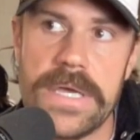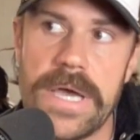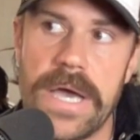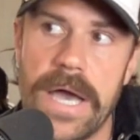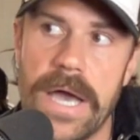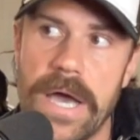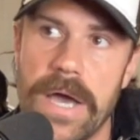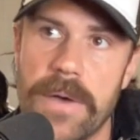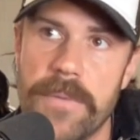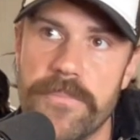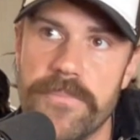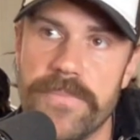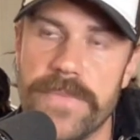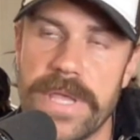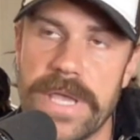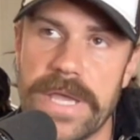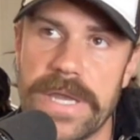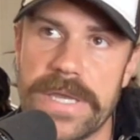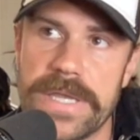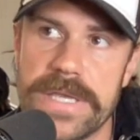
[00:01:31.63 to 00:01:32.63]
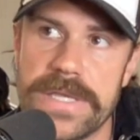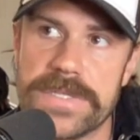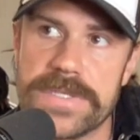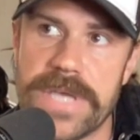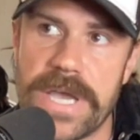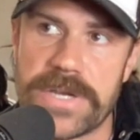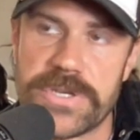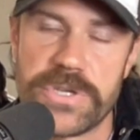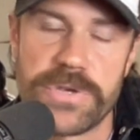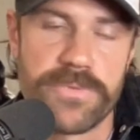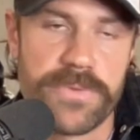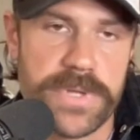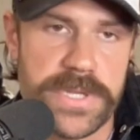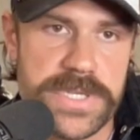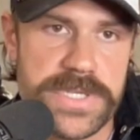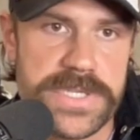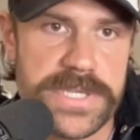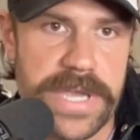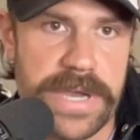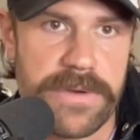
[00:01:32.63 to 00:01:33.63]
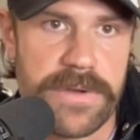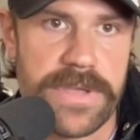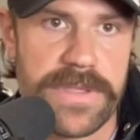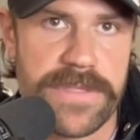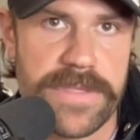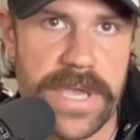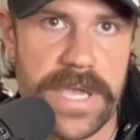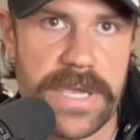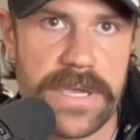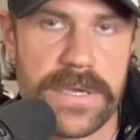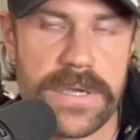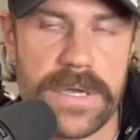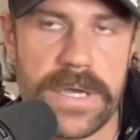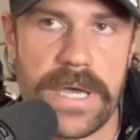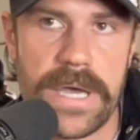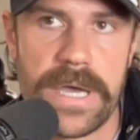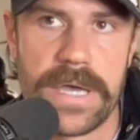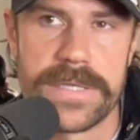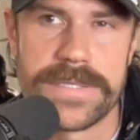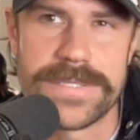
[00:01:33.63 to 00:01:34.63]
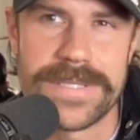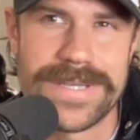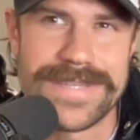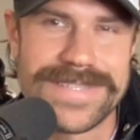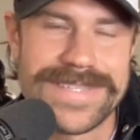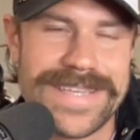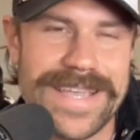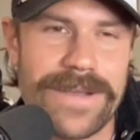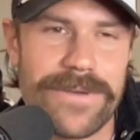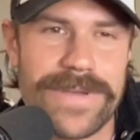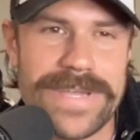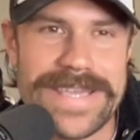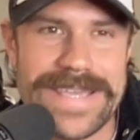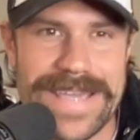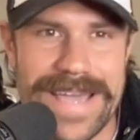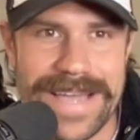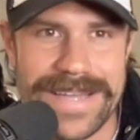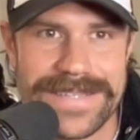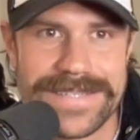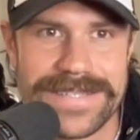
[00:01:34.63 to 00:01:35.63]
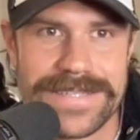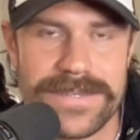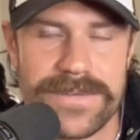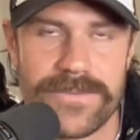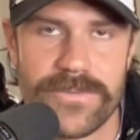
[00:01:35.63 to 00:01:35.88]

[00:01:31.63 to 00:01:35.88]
And it's actually a really scary thing. It's not scary yet.